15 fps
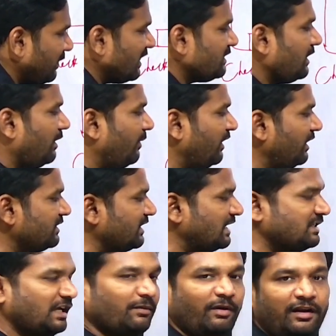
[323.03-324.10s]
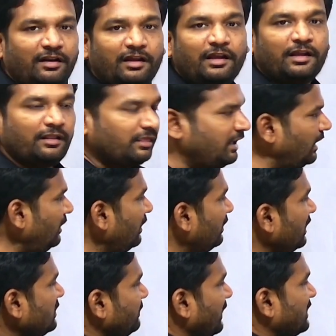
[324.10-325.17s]
person, I mean this consignment, then
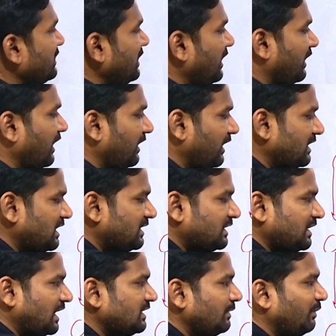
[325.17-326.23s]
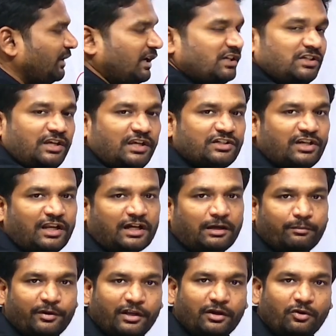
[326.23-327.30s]
this person recognizes this as a British East India
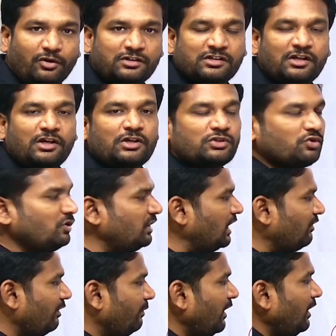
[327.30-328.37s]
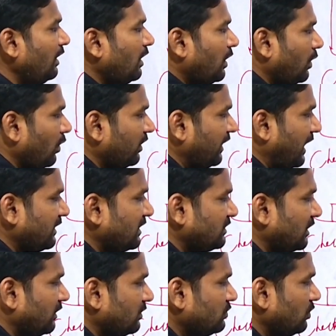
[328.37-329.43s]
Company goods. So there will be no
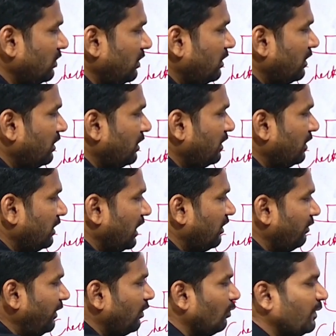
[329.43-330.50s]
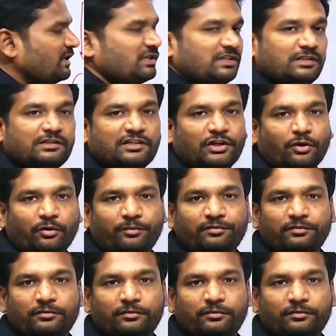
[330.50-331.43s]
taxation. So there will be rupees 0.